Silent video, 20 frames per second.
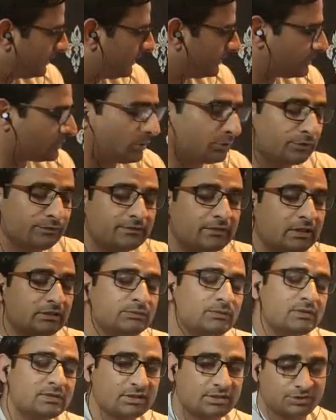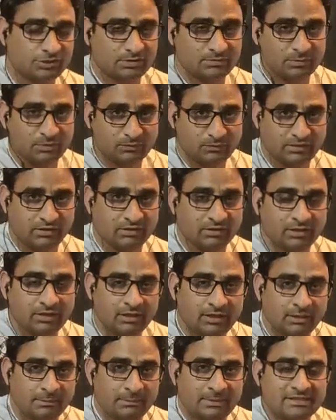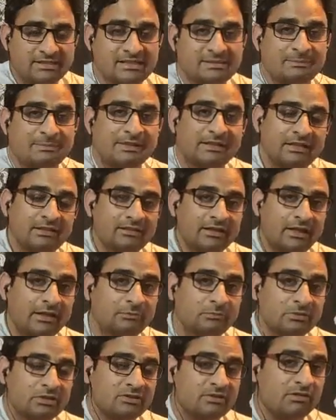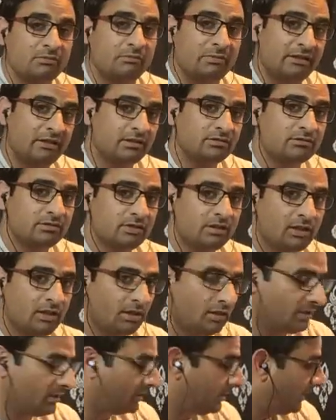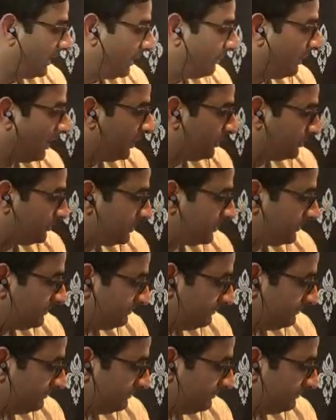sort of conversation between Mrs. Bennet and Mr. Bennet about